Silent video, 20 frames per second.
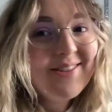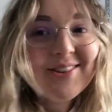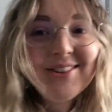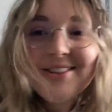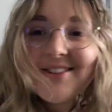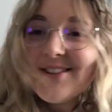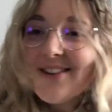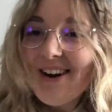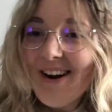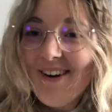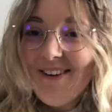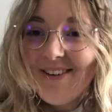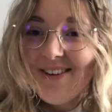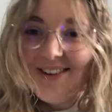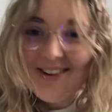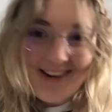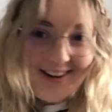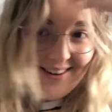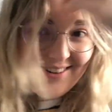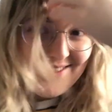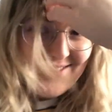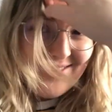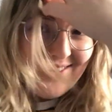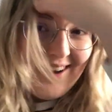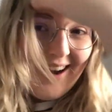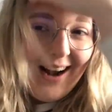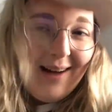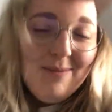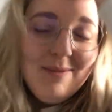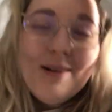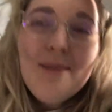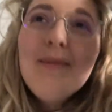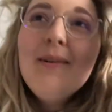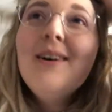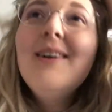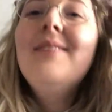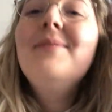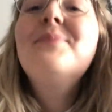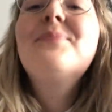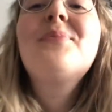not sure how good it looks on camera,
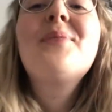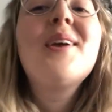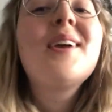but